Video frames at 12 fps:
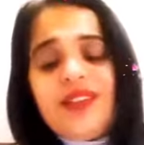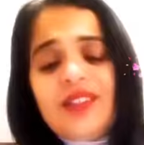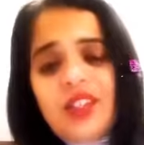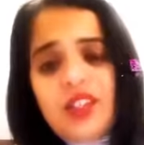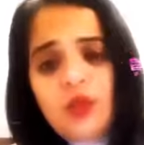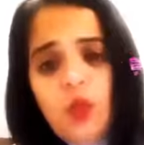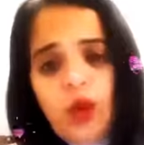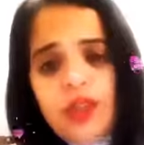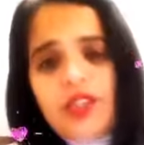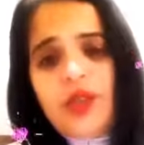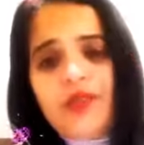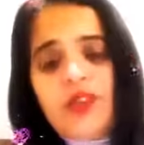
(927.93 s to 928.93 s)
The
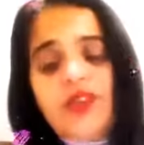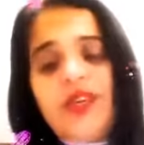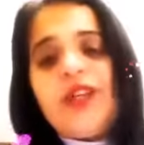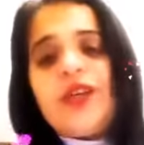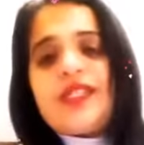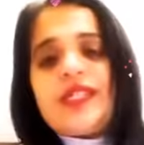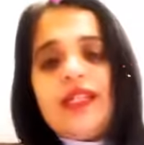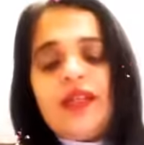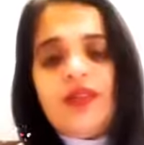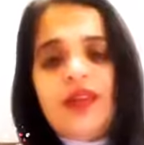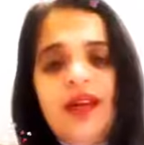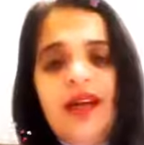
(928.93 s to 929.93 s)
water you have to drink
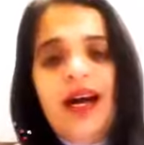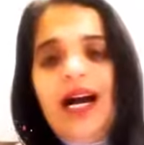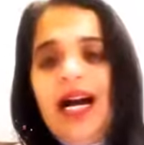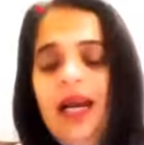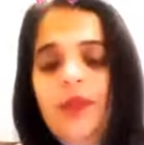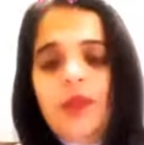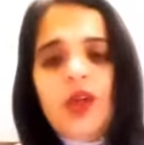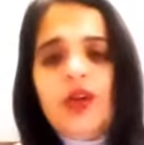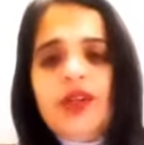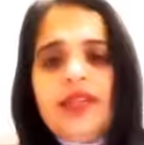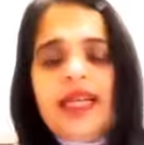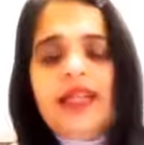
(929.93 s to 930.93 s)
yourself. I'm not
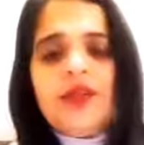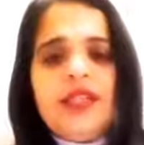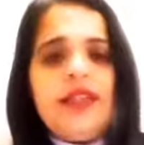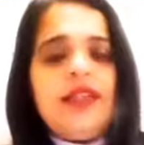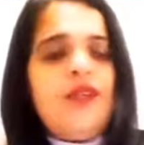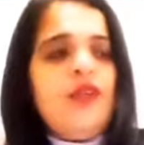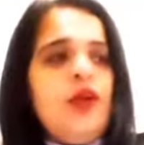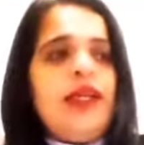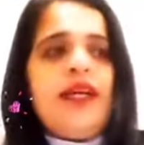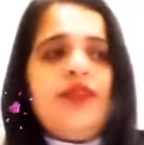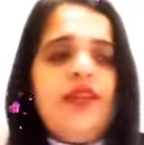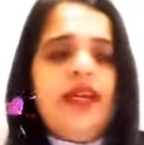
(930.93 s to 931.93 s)
going to tell you that live your
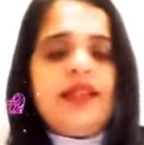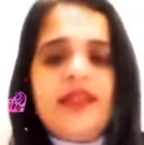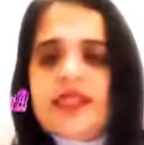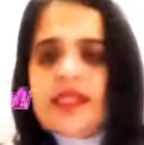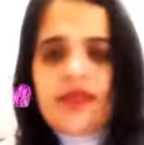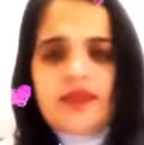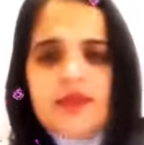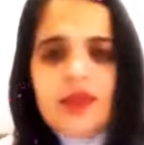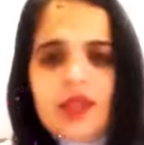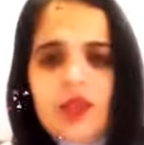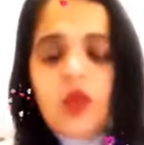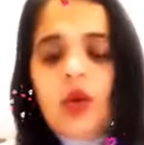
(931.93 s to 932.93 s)
life like this.
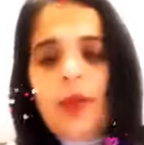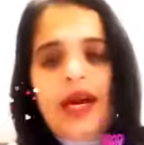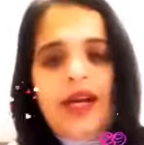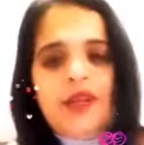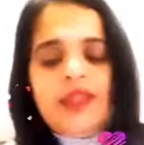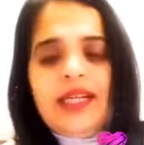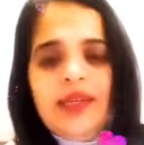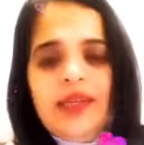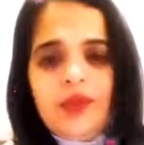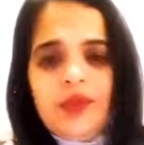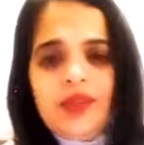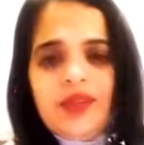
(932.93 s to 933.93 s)
Who am I to tell
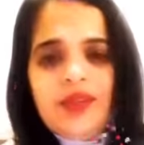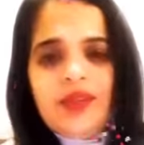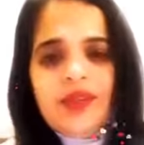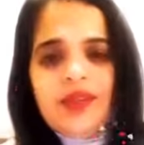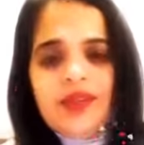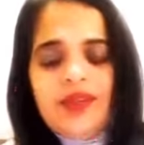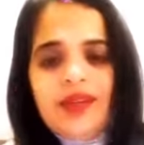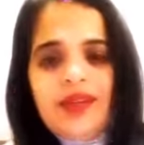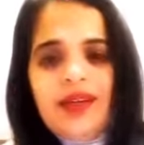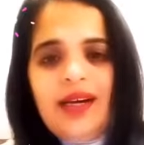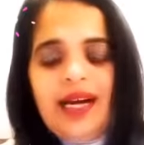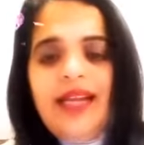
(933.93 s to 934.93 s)
you?
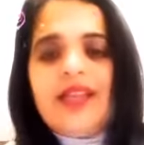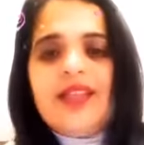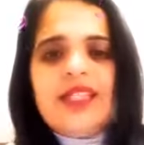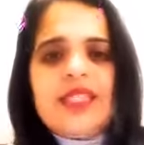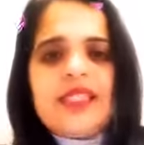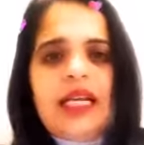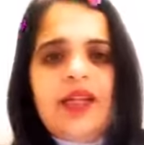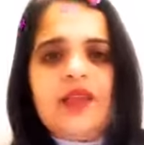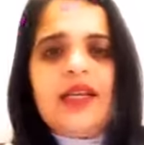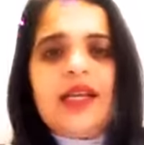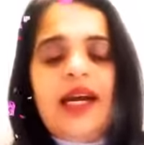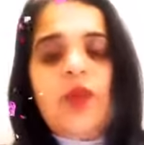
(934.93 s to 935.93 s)
I can just tell you
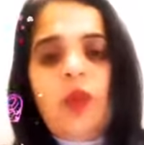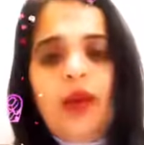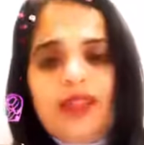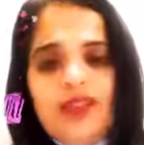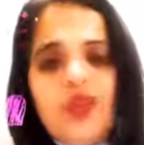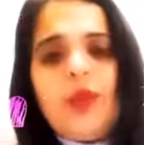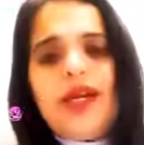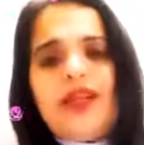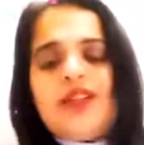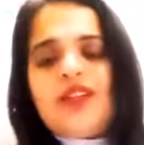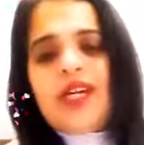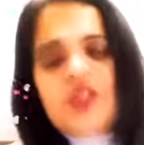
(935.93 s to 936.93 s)
that I went through my
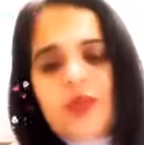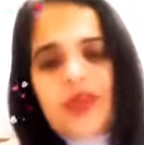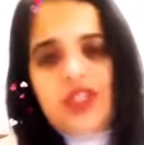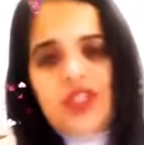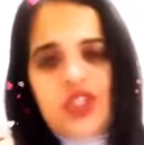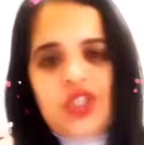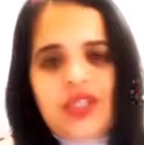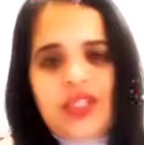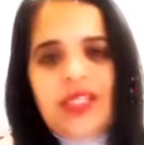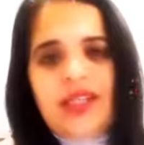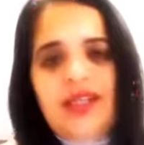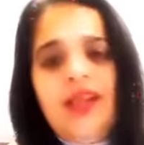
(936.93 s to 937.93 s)
inner transformation
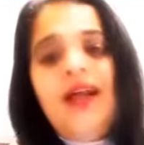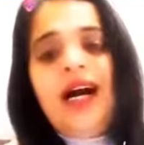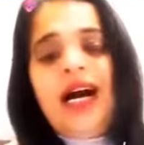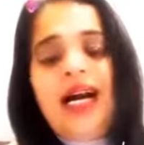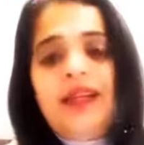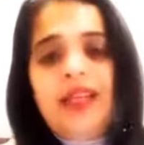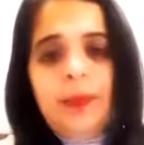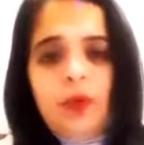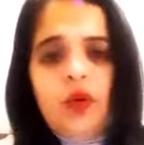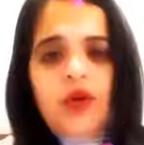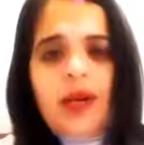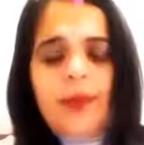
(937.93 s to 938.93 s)
journey. I
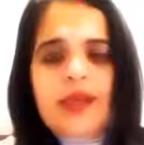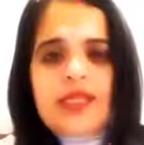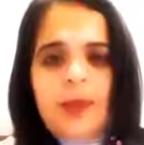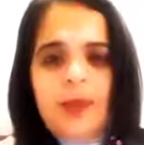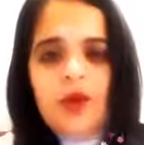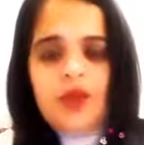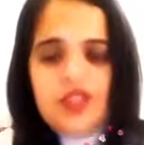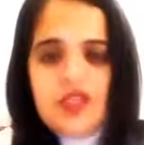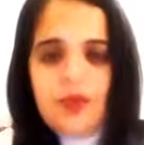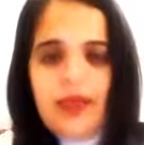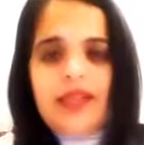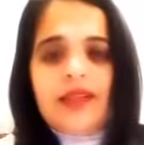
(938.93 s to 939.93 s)
reprogrammed my
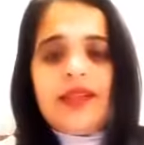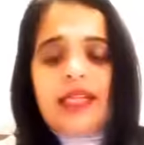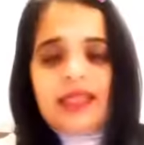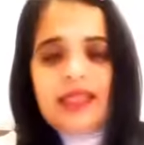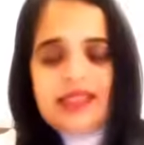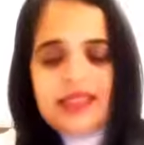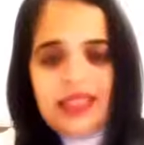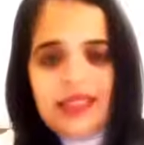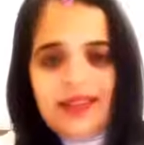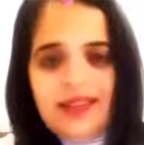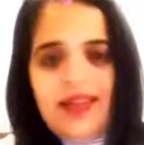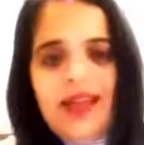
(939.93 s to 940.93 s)
subconscious mind in theta
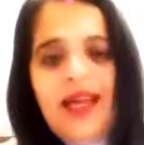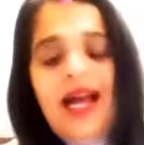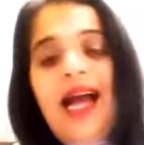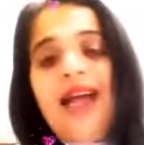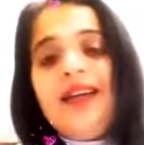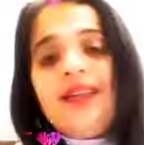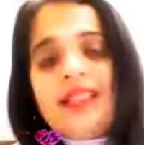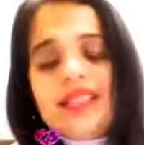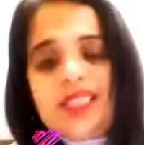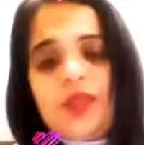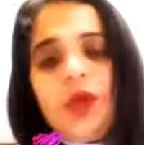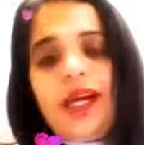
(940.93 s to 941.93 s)
state, and
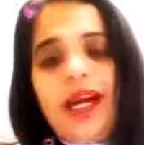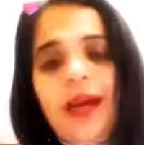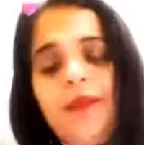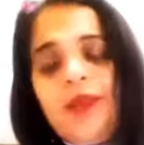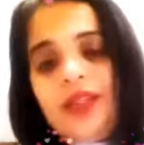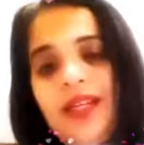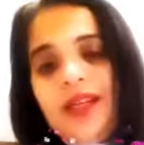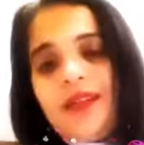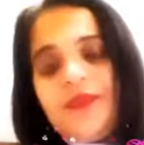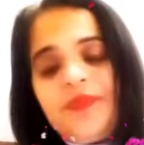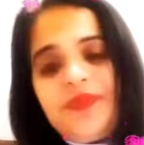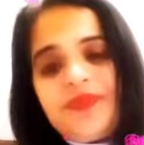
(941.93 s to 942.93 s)
this is what I am today.